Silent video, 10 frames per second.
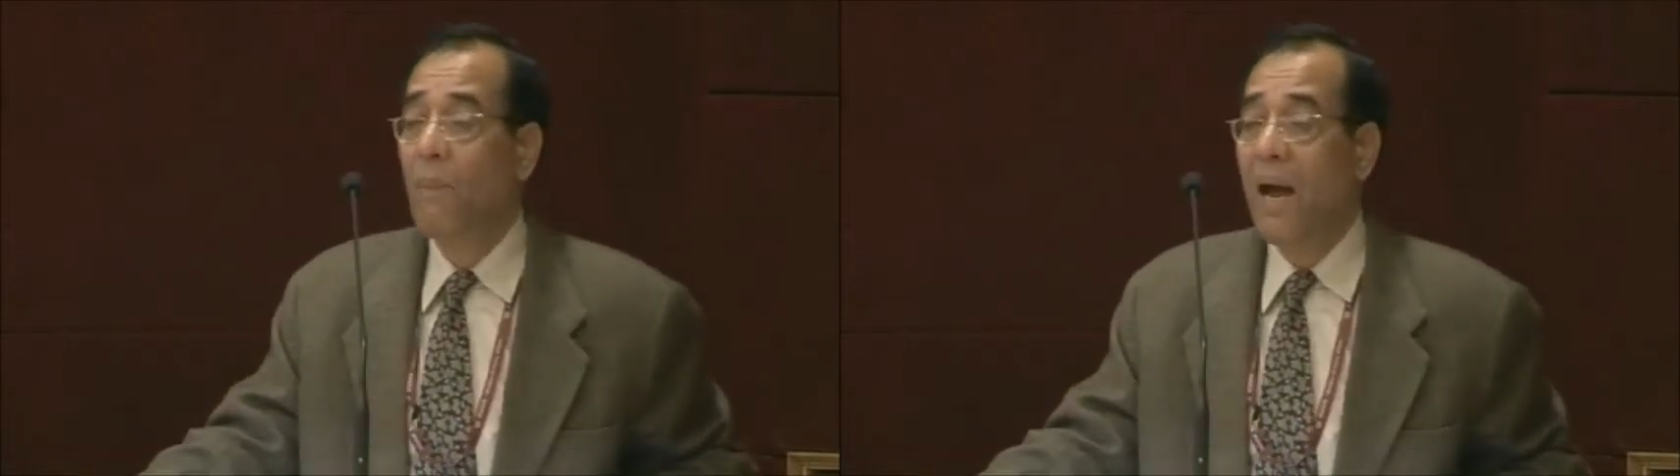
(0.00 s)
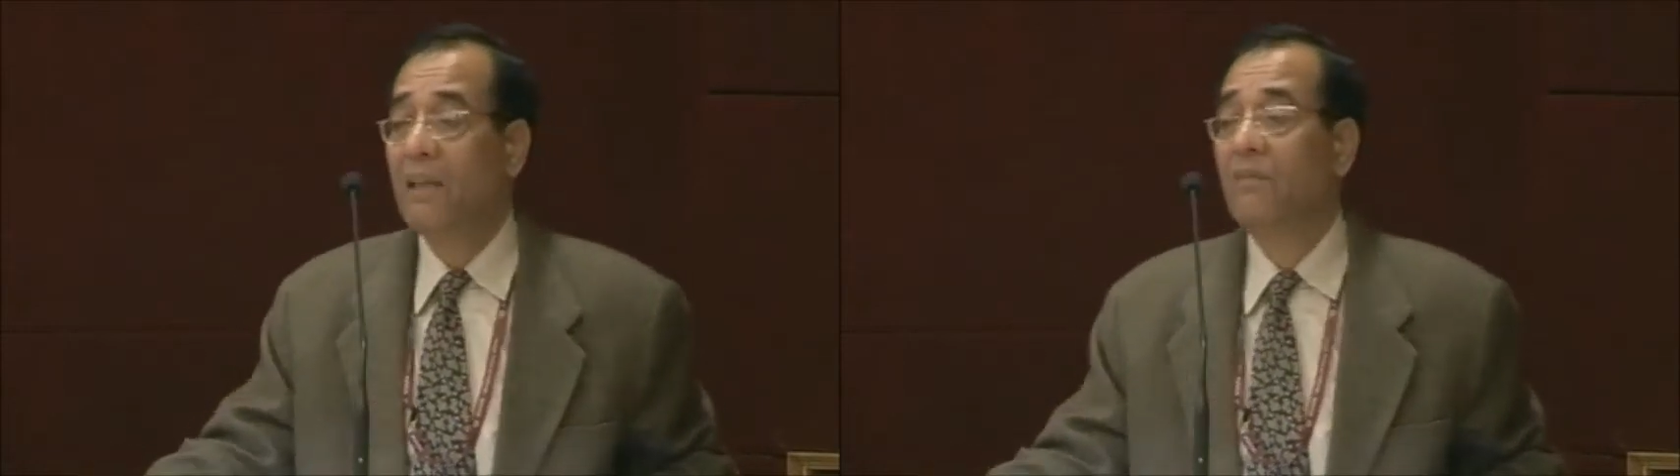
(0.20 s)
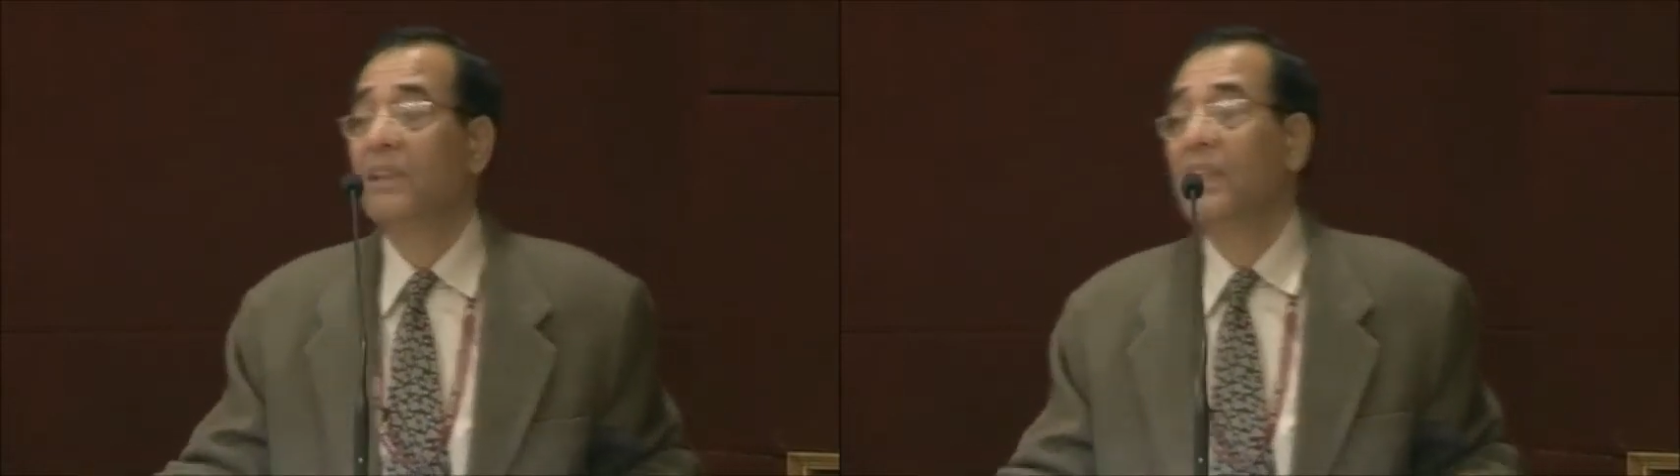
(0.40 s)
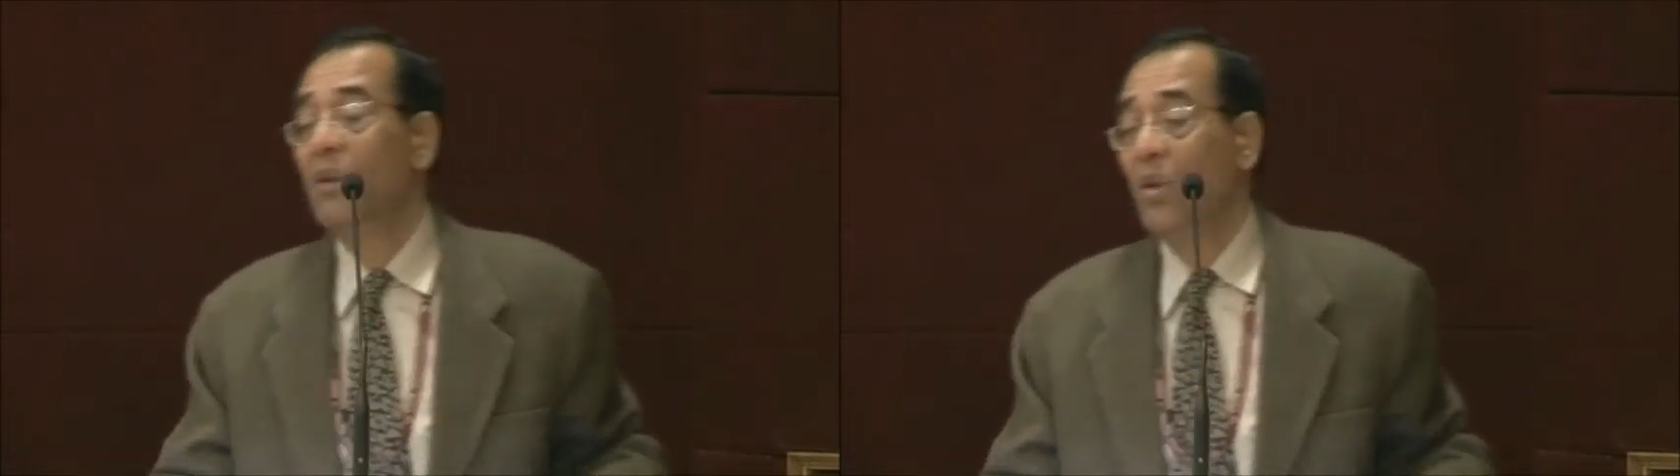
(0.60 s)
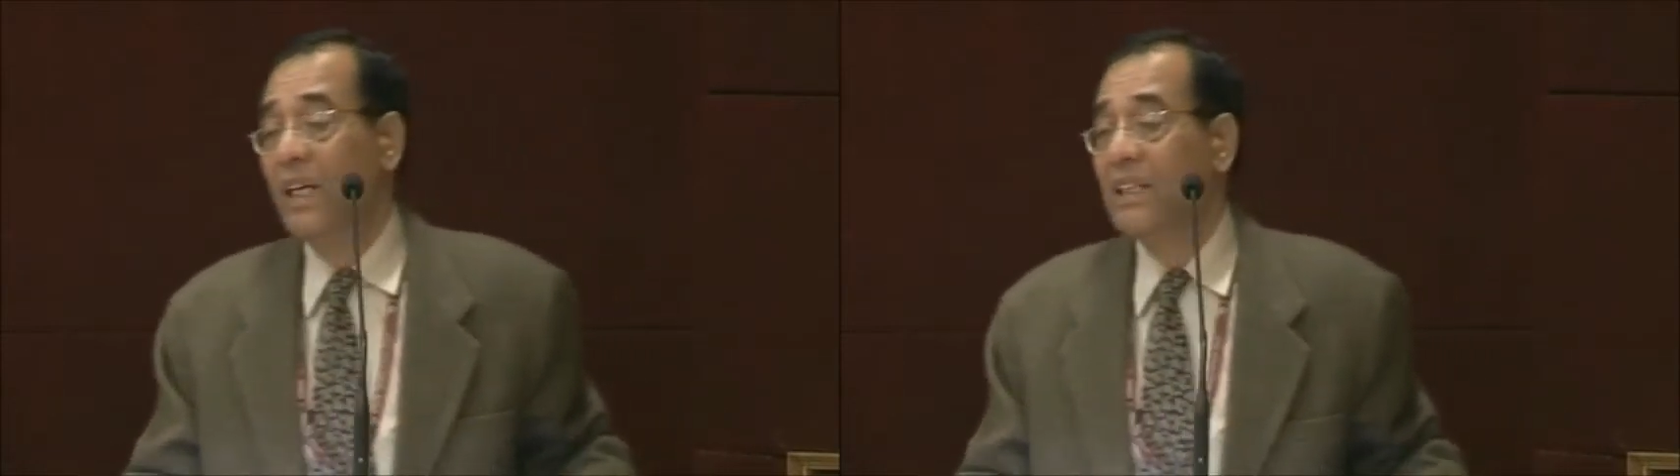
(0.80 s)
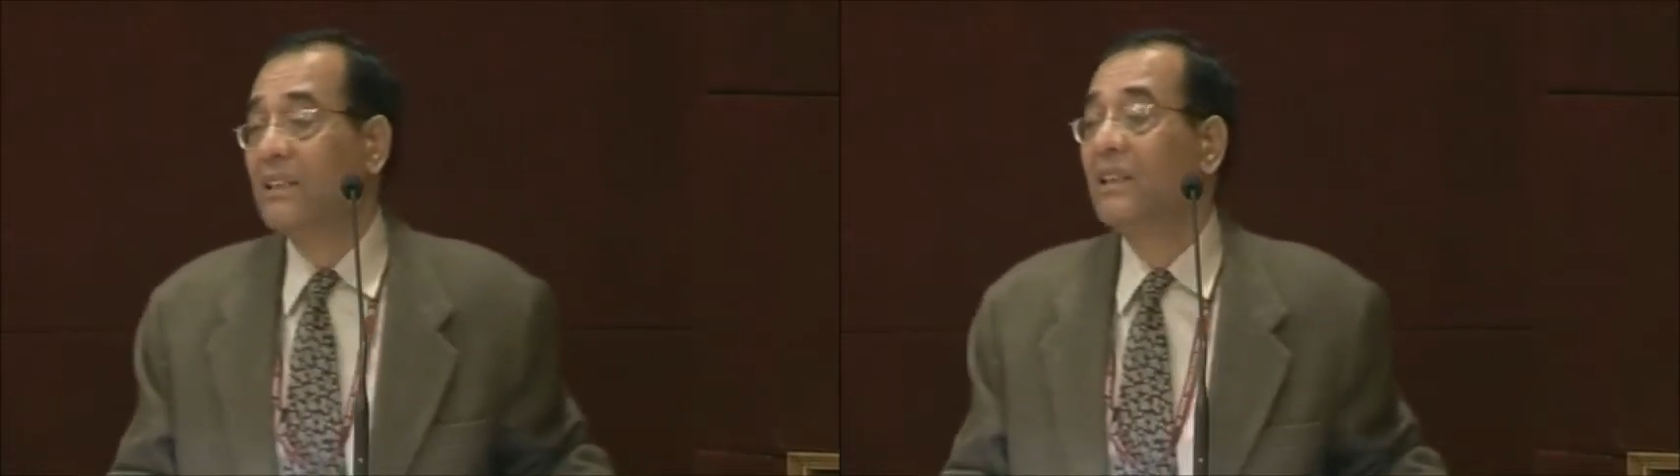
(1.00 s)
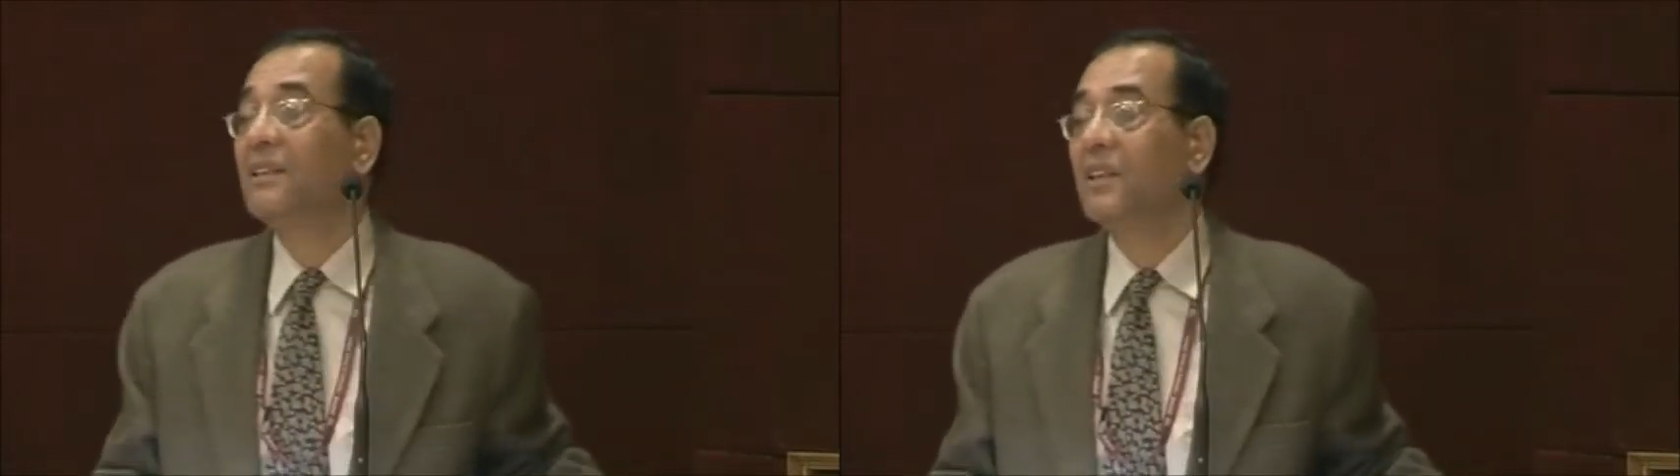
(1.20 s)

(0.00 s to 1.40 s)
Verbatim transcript: packed with the locational